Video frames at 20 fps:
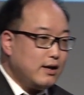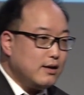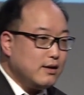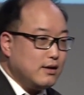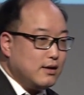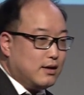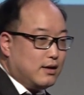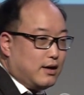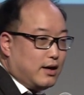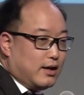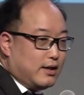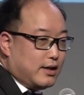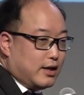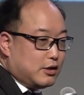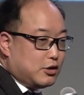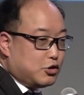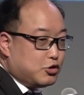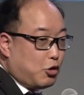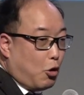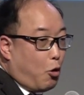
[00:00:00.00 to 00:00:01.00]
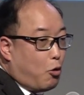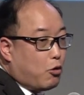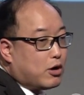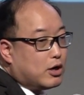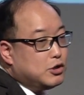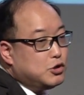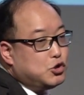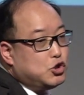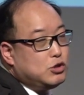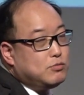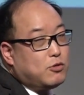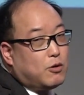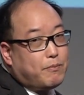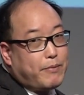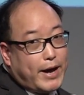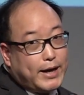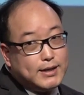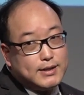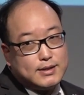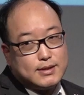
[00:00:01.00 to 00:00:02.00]
Okay? And then grow
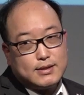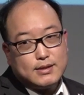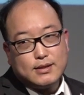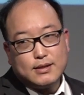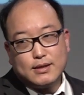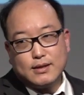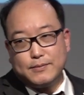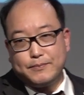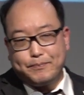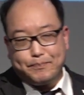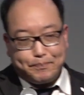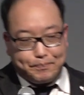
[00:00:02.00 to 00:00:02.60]
consumer base,